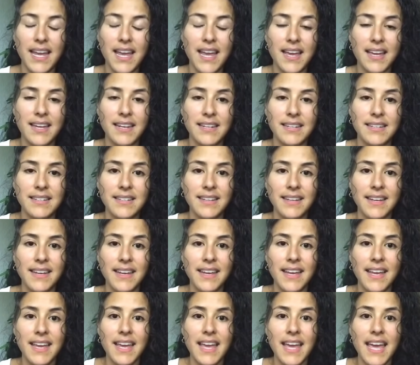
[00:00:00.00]
And
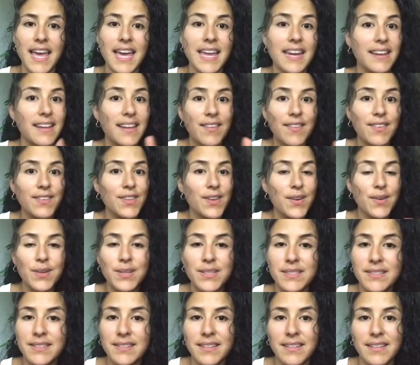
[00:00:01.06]
and even though
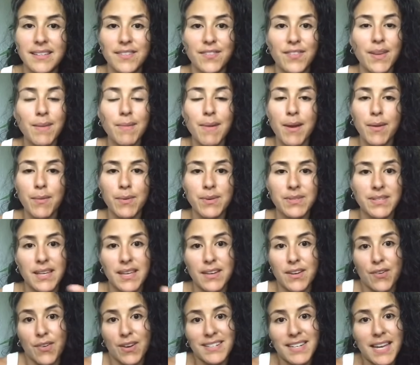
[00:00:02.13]
his his feedback was, I had
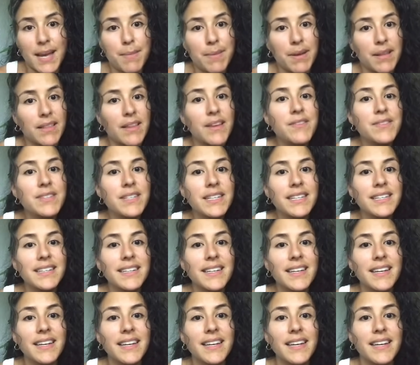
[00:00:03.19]
a great time, I loved it.
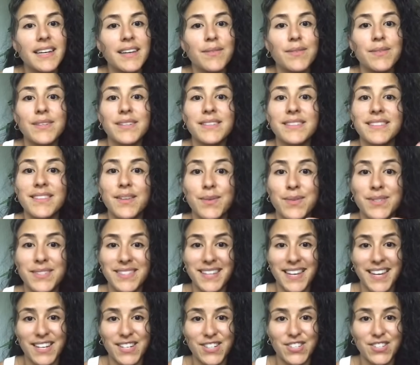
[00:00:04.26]
It was there was
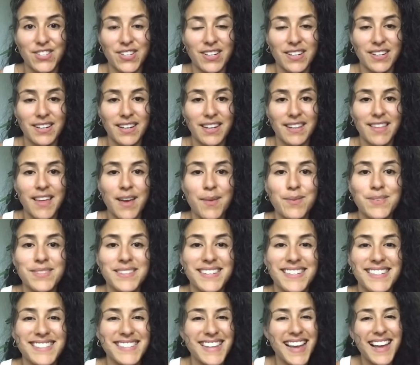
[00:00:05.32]
tension, and that was
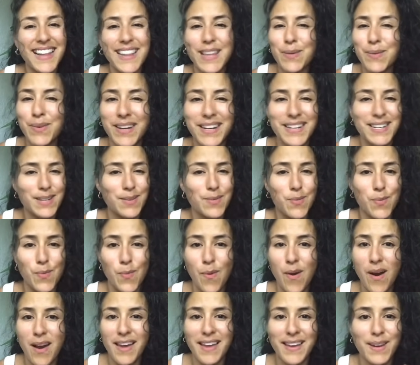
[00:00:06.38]
exactly what I didn't
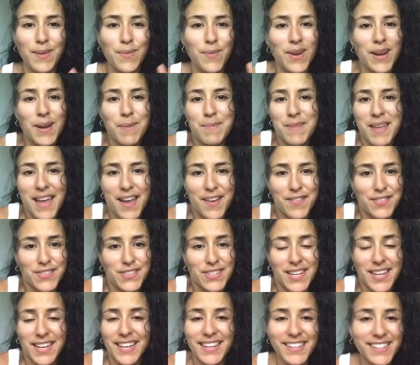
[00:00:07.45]
want. I didn't want him to have
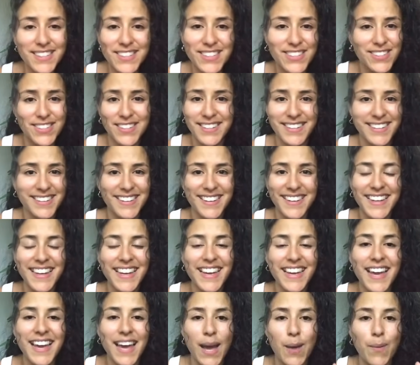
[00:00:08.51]
tension.
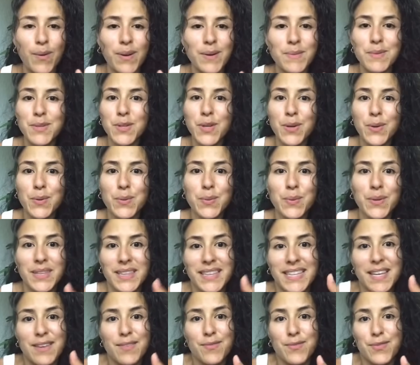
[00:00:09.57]
I want them to go and
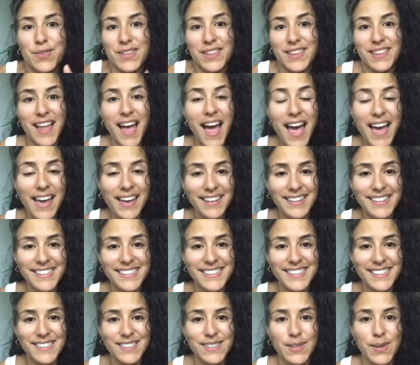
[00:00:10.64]
leave
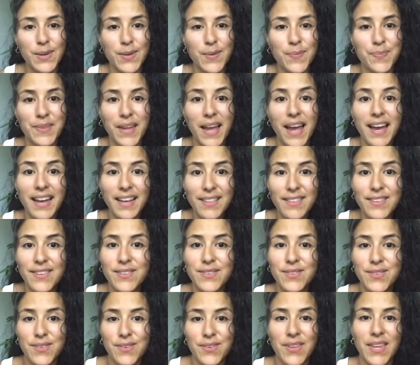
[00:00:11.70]
relaxed. And so I
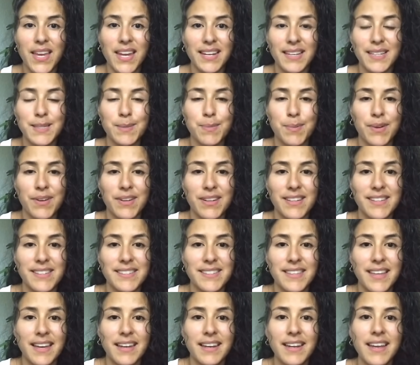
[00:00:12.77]
learned through that experience
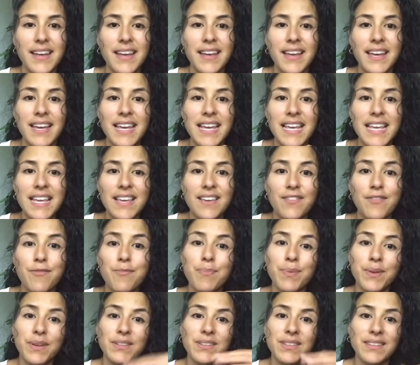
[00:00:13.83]
that if
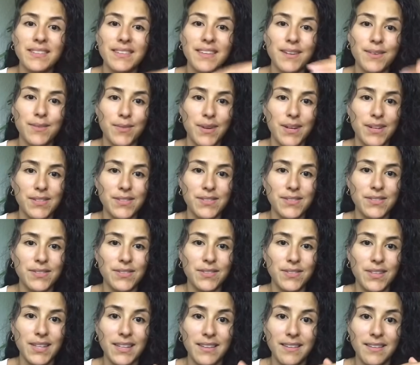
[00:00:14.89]
building that arousal,
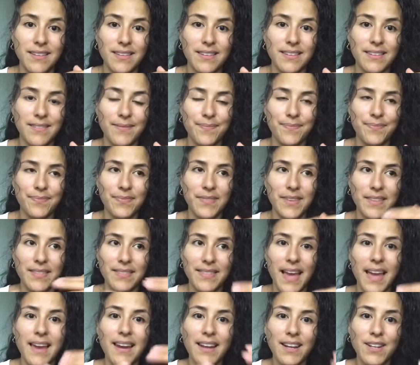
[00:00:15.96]
like
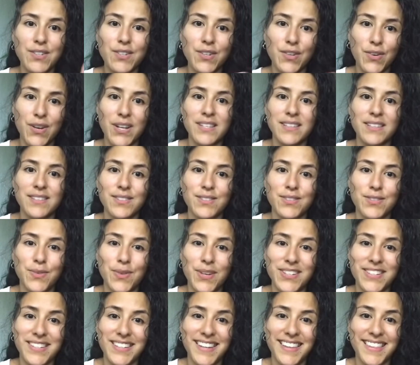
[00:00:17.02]
that actually creates a
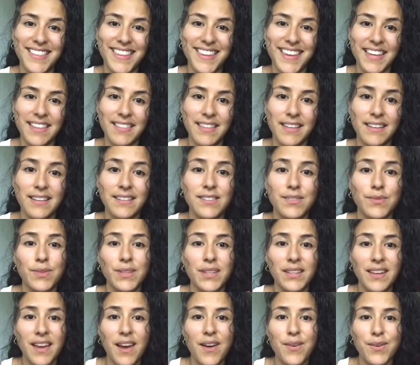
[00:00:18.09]
situation at the end that is
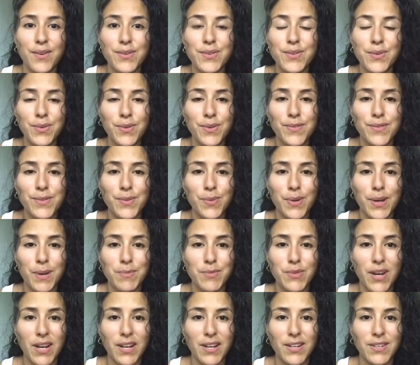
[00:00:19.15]
really counterintuitive to what I'm
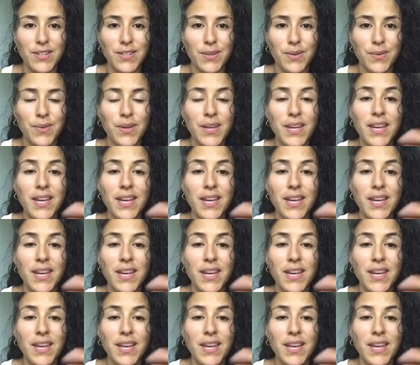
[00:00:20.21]
trying to do.